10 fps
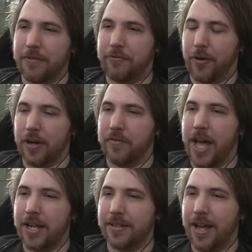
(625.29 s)
in front of
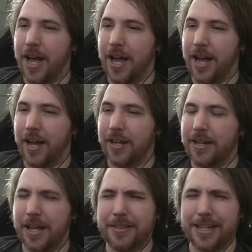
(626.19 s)
that,
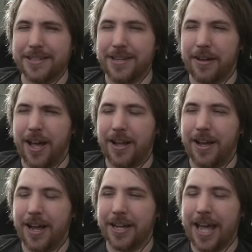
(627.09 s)
I think it's Naraha